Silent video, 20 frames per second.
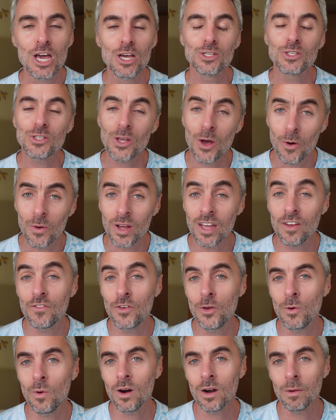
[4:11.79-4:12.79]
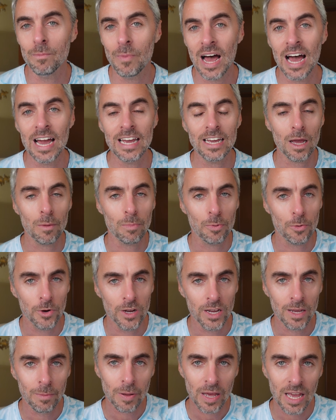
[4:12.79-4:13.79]
So if you are buying
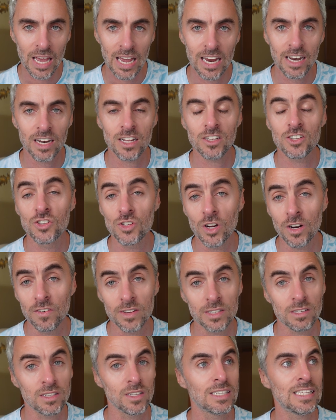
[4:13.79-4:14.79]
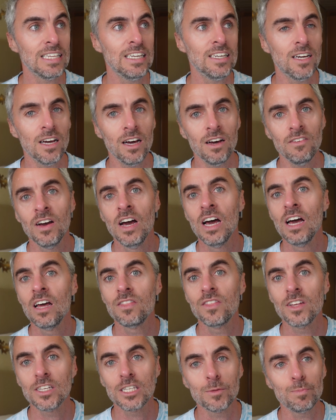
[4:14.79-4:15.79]
prepaid services, think of
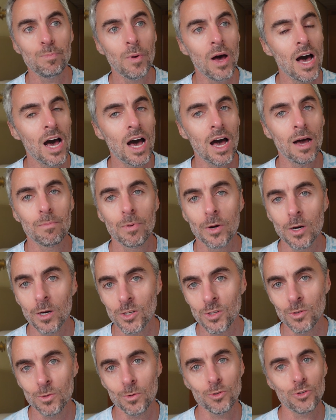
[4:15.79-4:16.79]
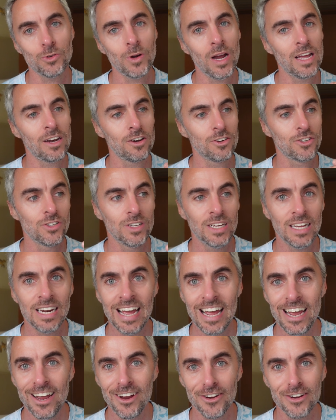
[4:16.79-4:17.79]
the spa, personal trainers, you get a
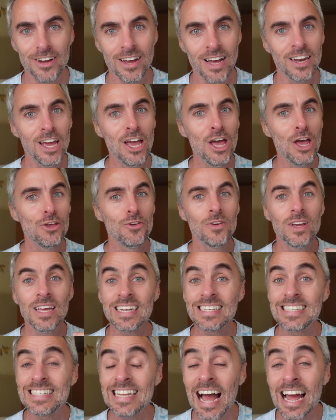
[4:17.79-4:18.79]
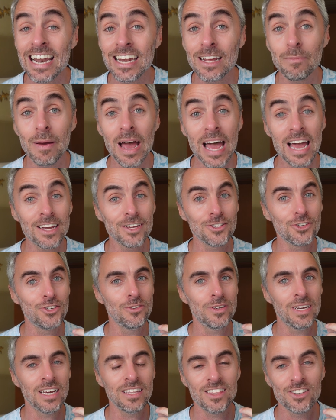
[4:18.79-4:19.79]
haircut, you get a dining package,
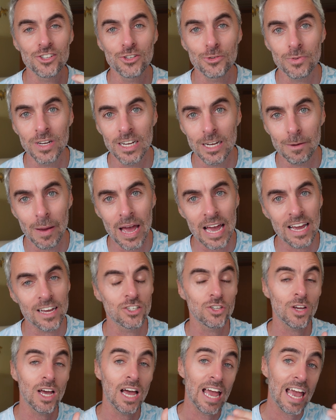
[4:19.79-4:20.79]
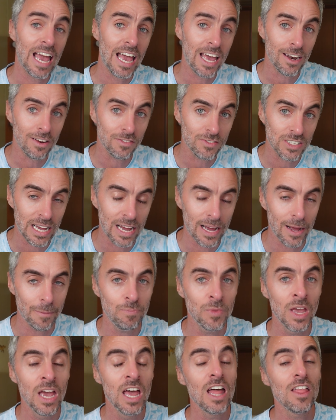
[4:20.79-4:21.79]
you get the drink package ahead of
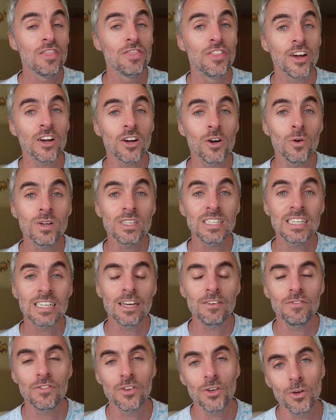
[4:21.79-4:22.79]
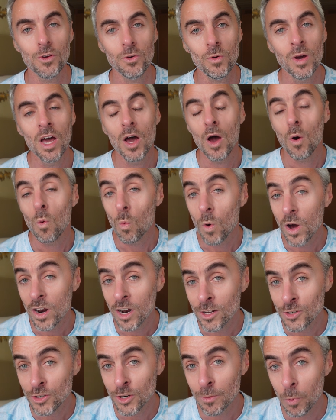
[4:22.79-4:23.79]
time, they're going to give you
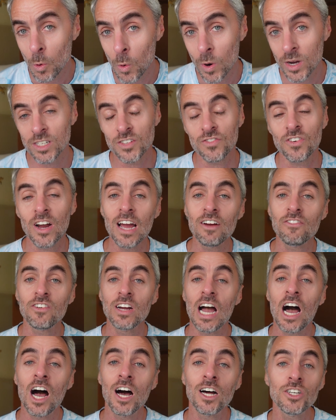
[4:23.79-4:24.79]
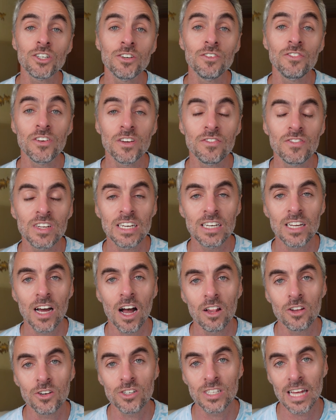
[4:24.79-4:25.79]
100 points for every
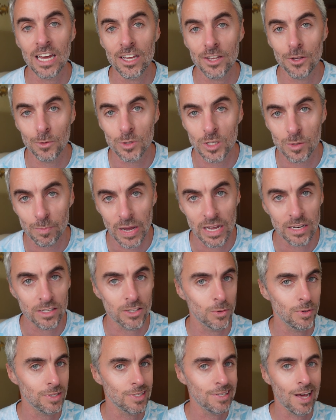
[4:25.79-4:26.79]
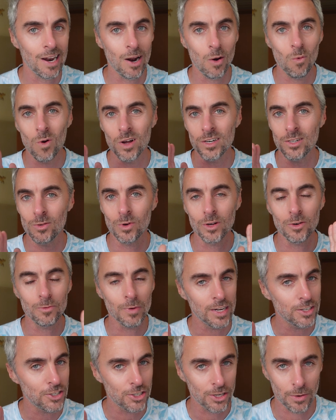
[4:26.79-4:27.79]
$150 that you spend. So it's not a 1-to-1
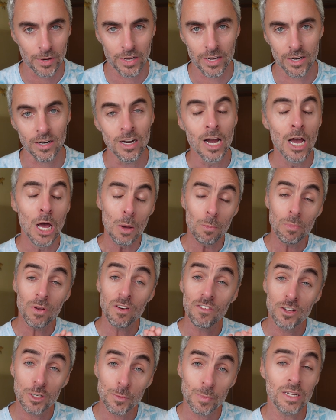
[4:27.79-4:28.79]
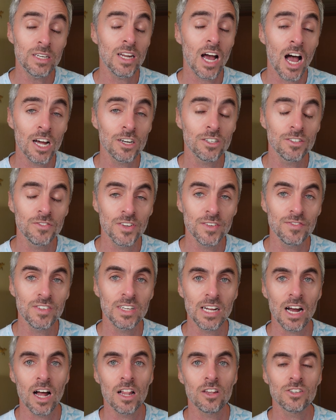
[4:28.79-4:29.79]
ratio here, but if you spend
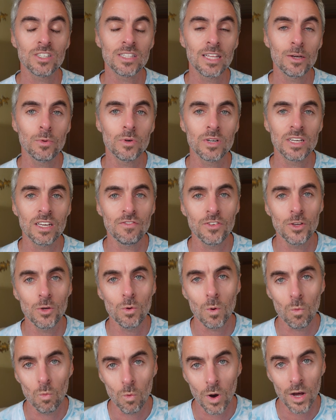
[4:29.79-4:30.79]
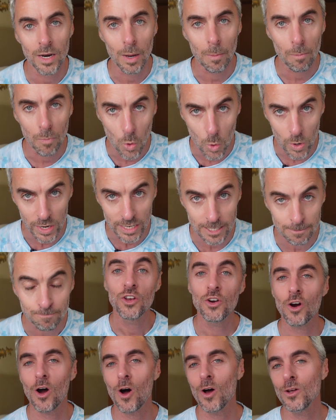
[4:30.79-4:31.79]
$150, they will give you 1 point.
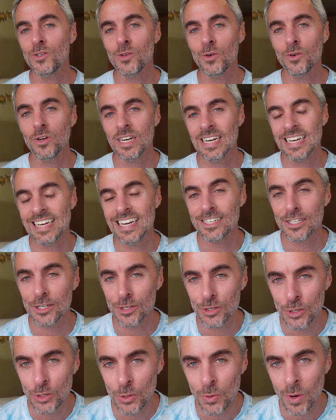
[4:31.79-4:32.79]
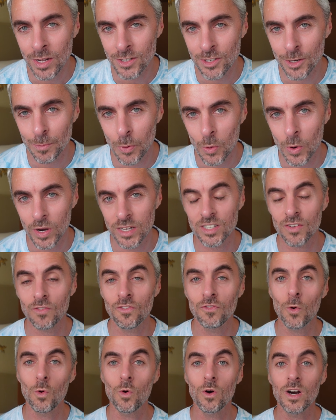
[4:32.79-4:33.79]
You're also going to get 200 points
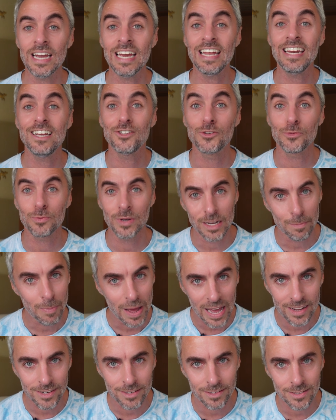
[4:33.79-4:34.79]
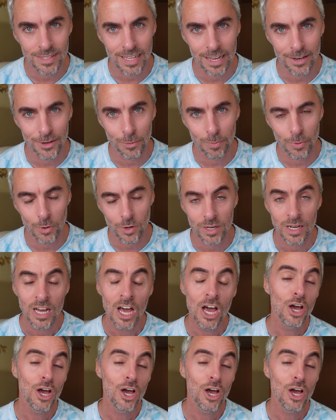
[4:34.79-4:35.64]
for any drink packages that you book.